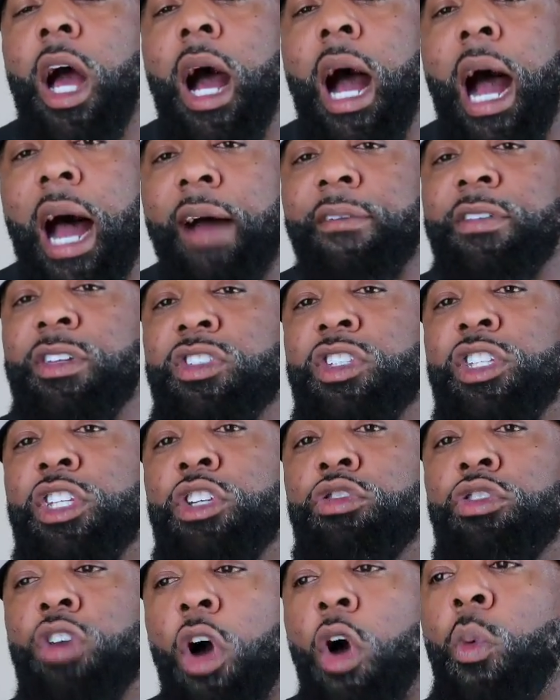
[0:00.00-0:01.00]
obviously
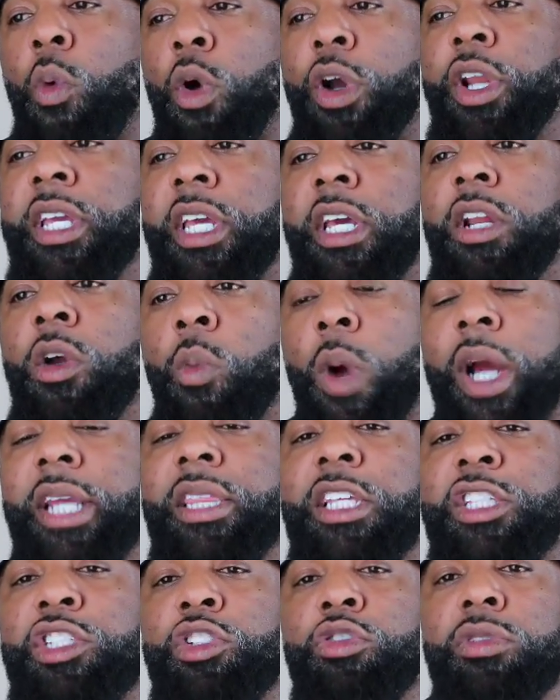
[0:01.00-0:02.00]
you don't want to get a
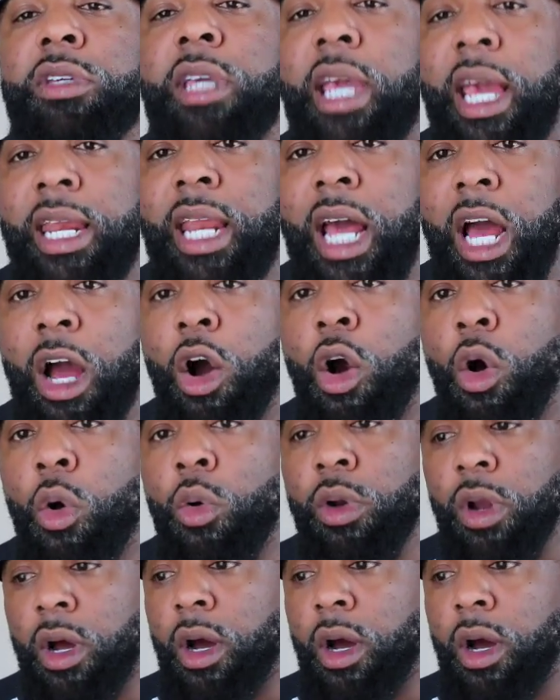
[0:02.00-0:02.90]
weight that you cannot hold